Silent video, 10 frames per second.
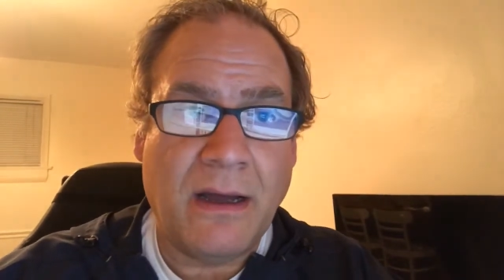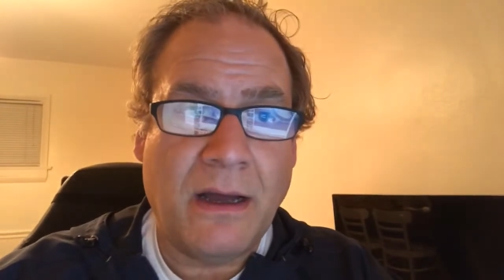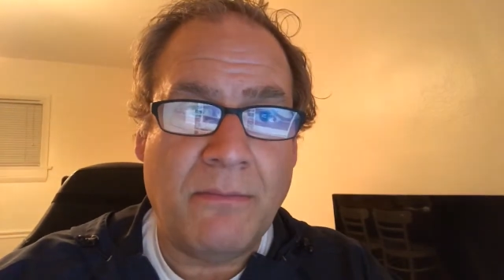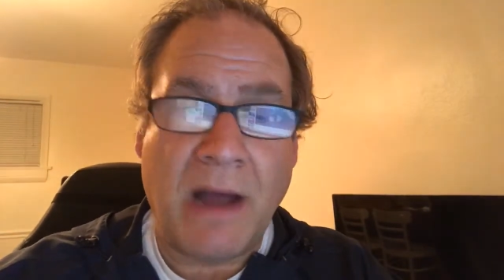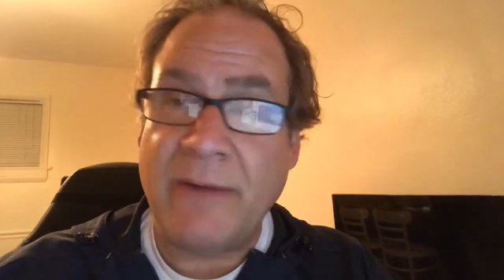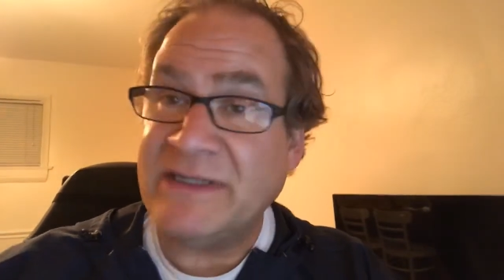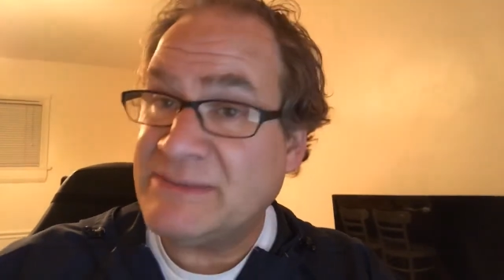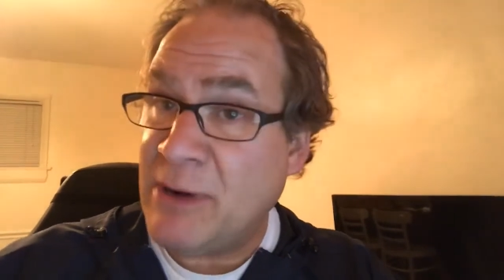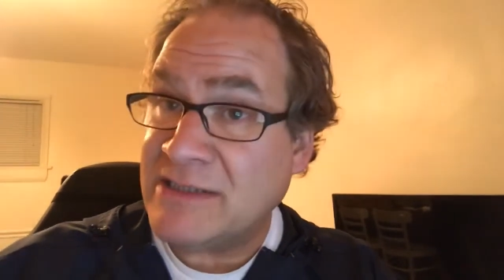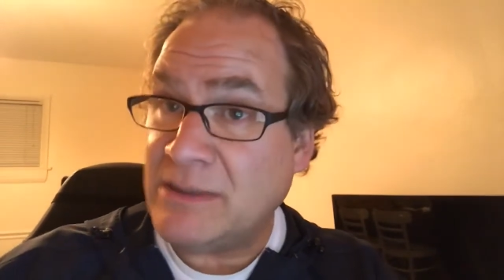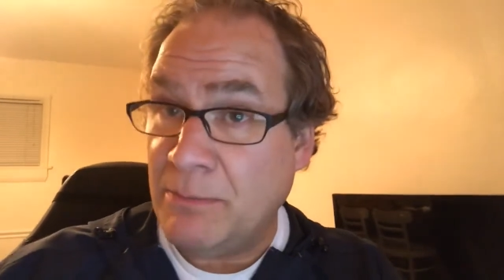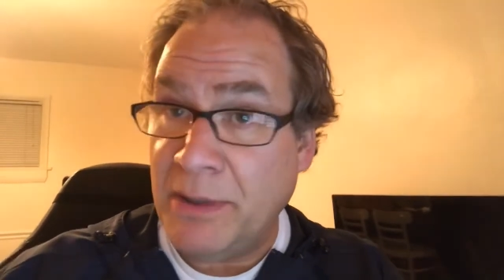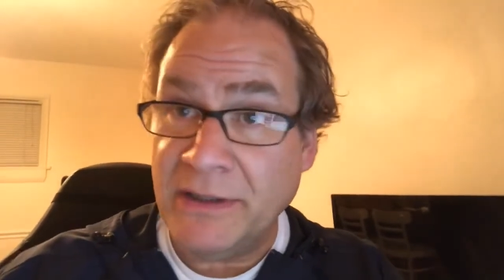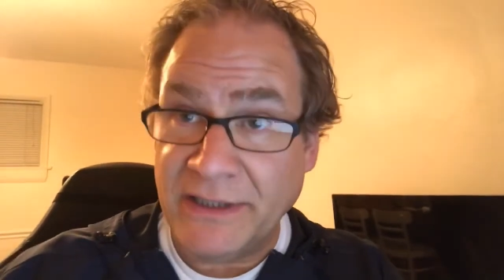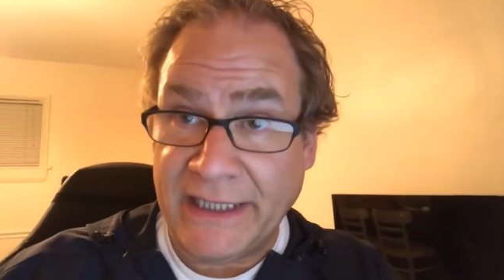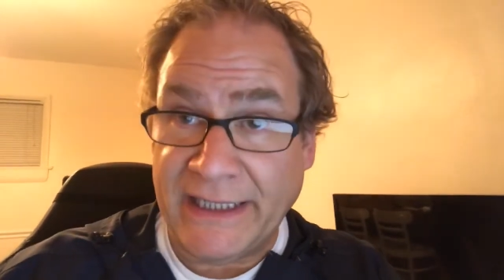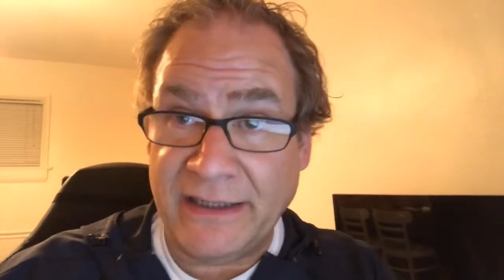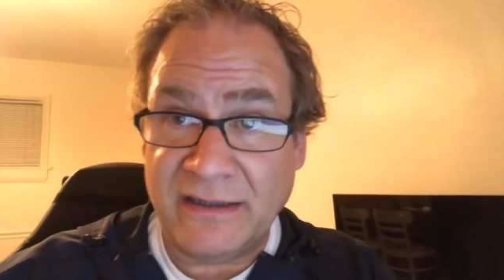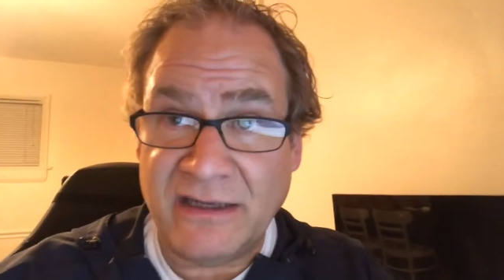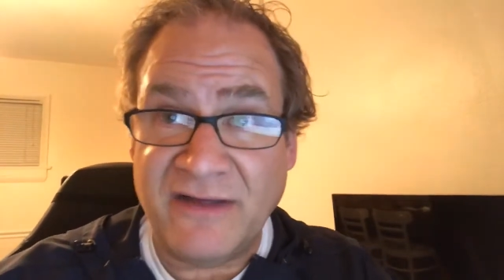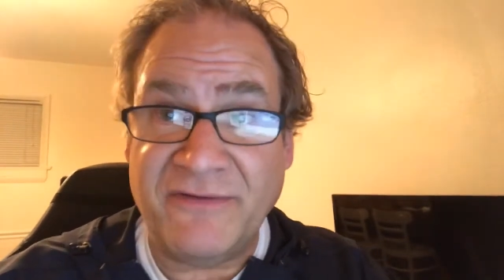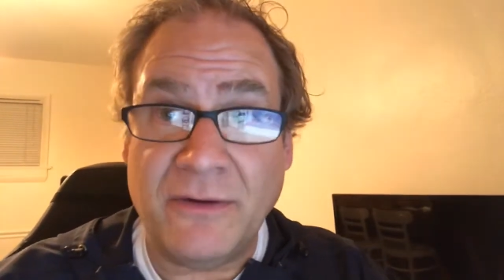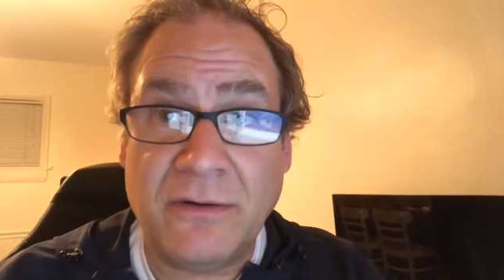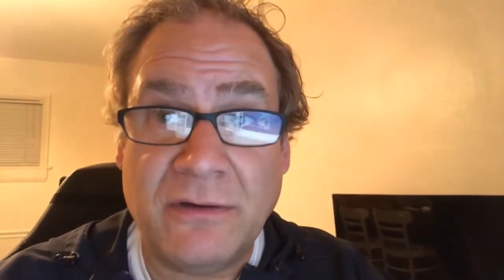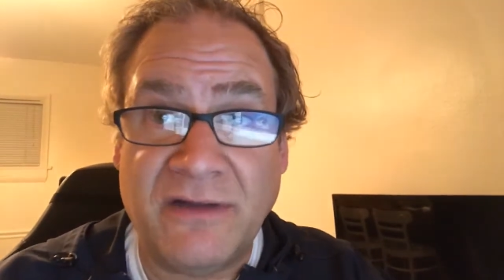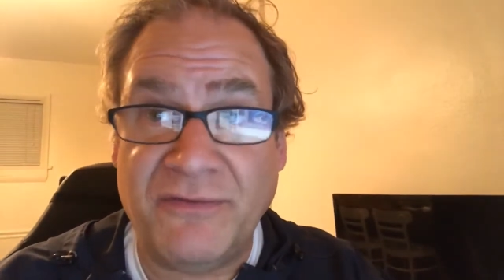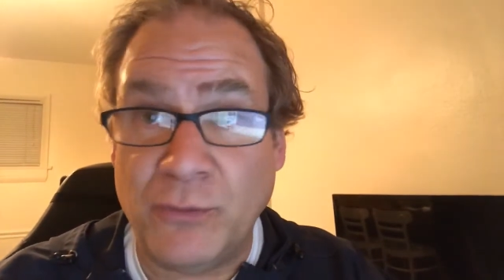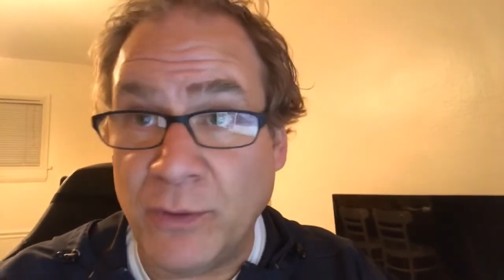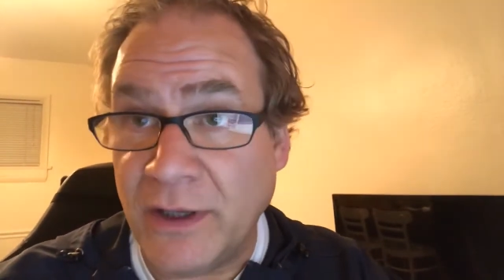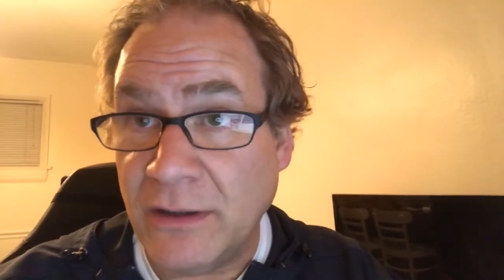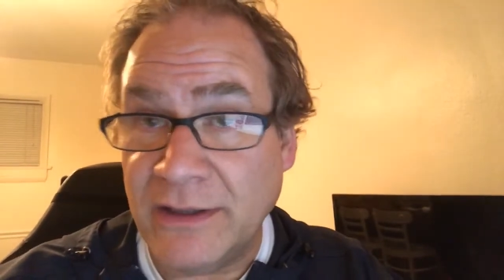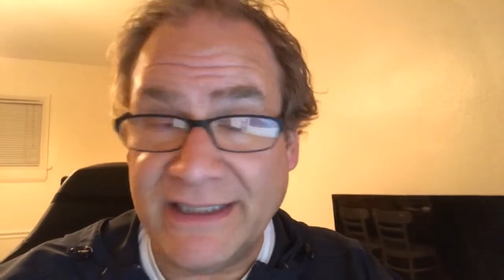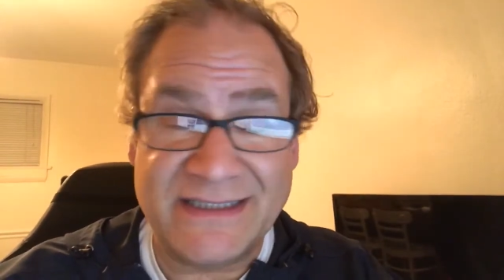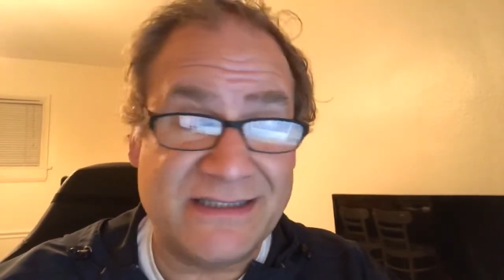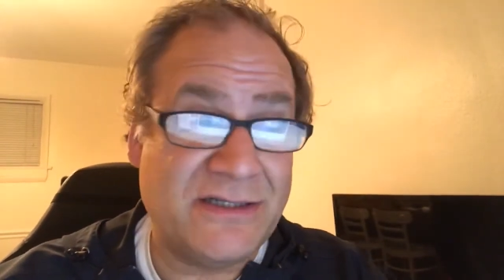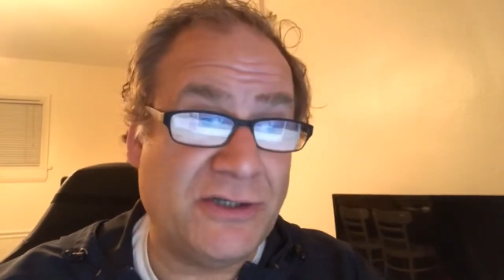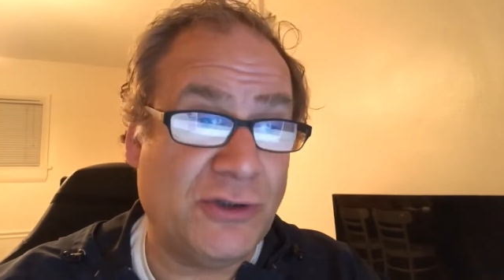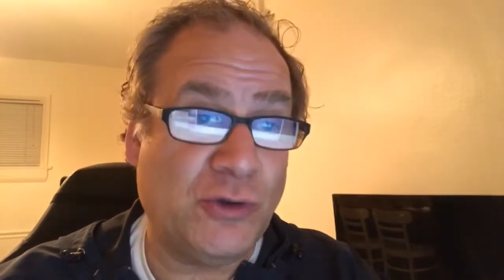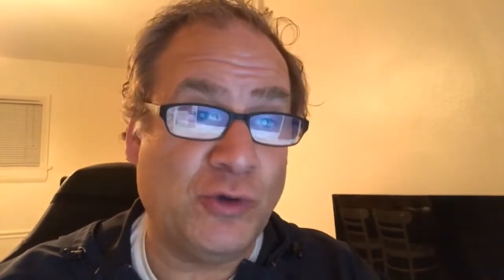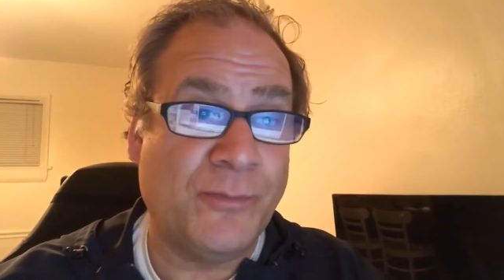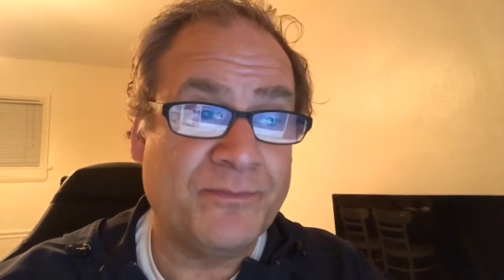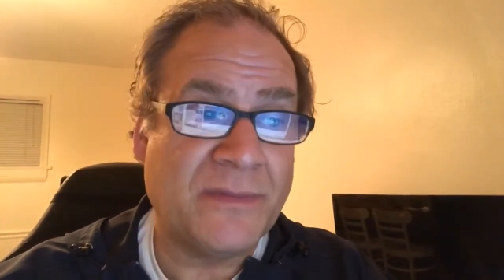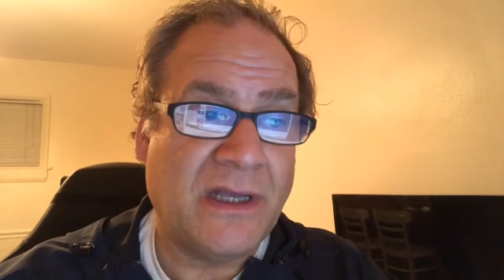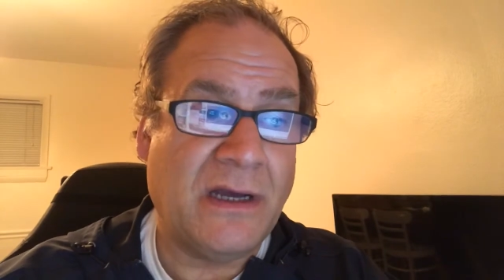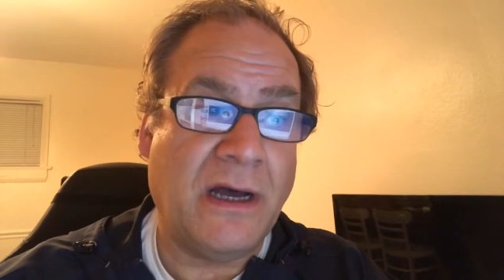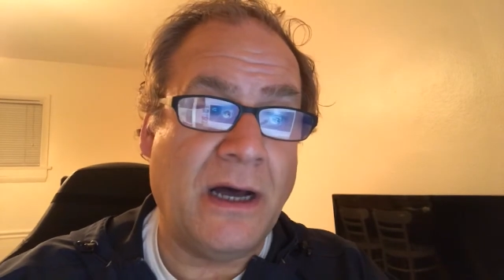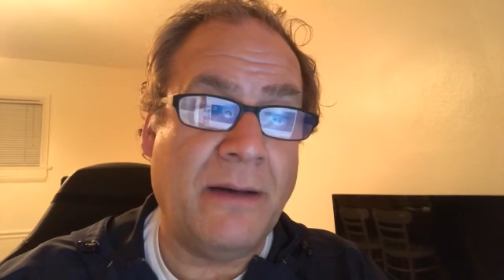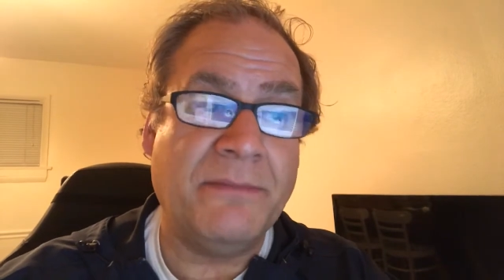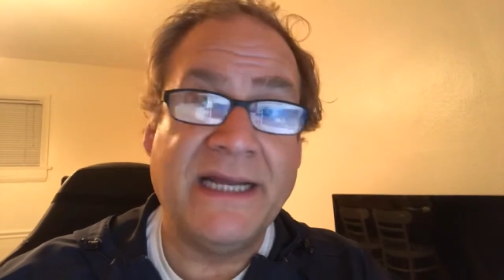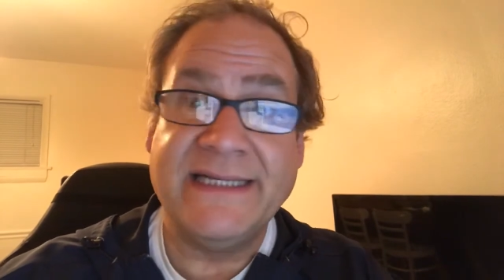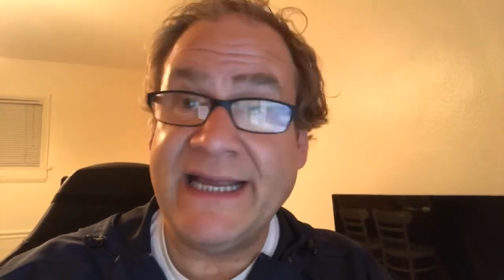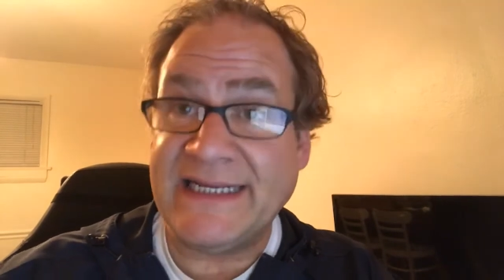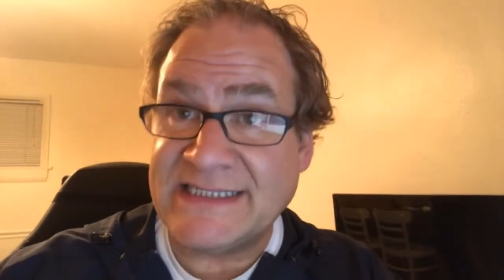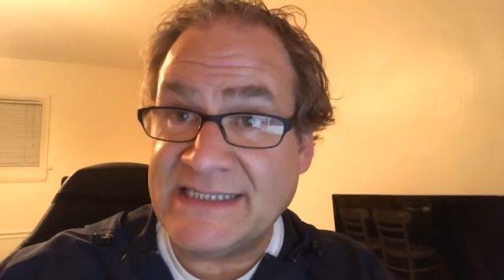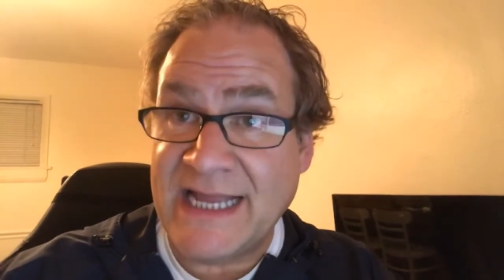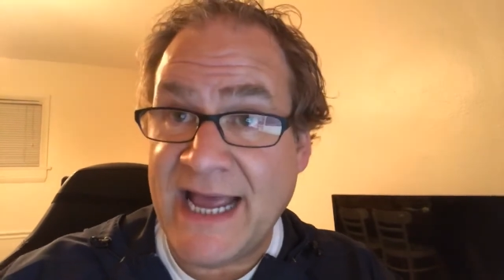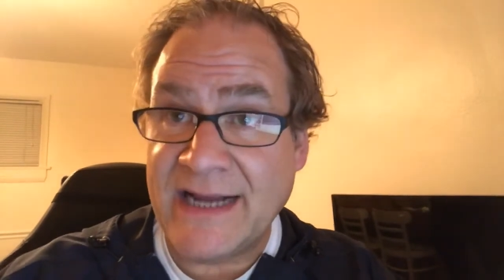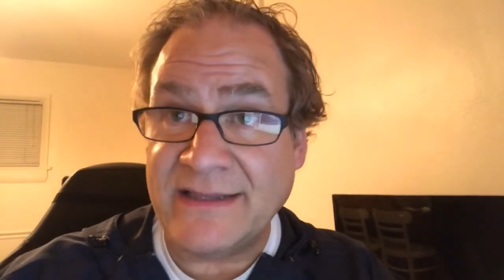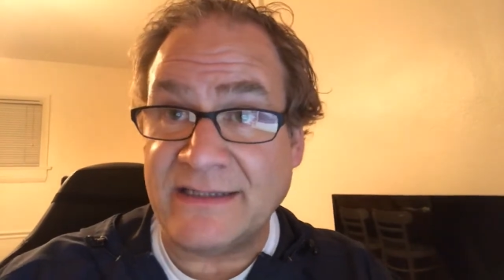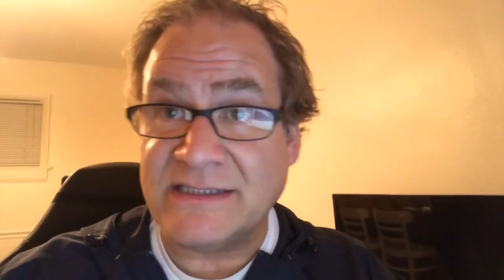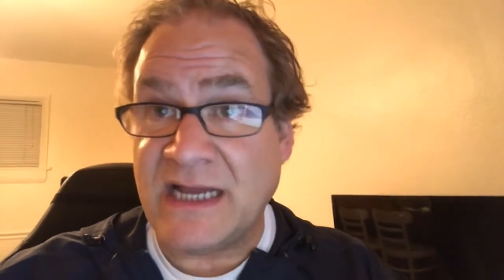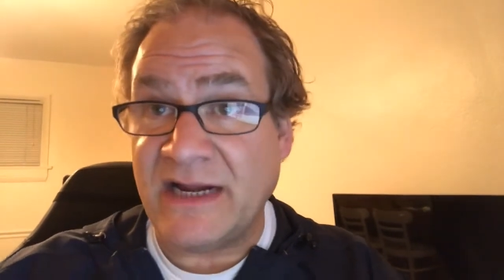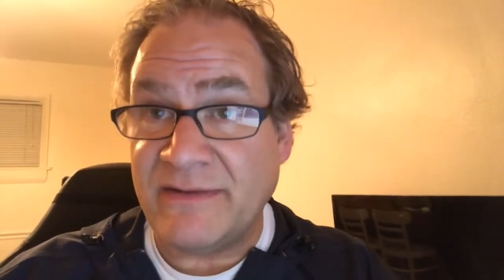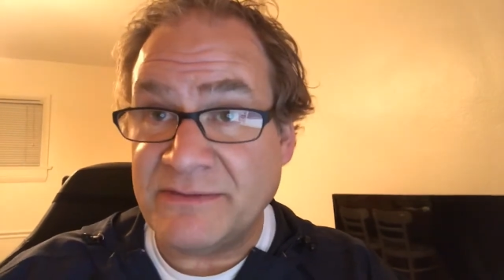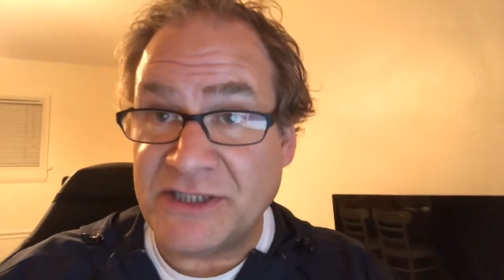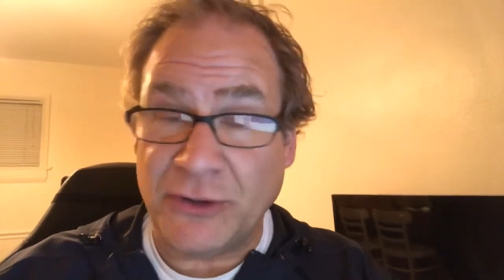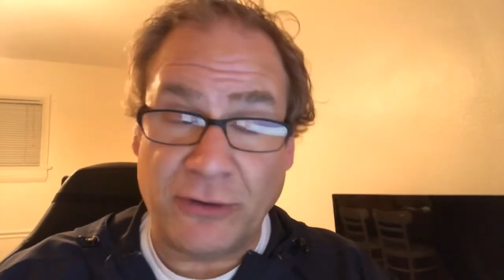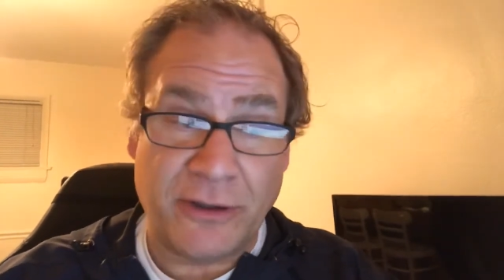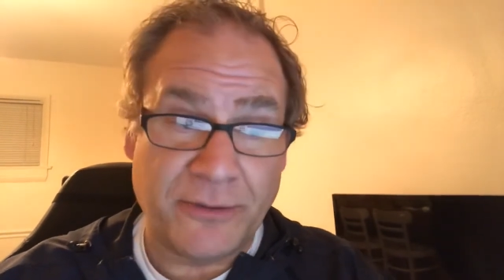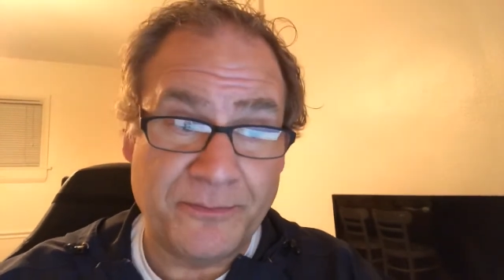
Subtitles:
my responsibility, if you will, is to take a snack that's kind of obscure,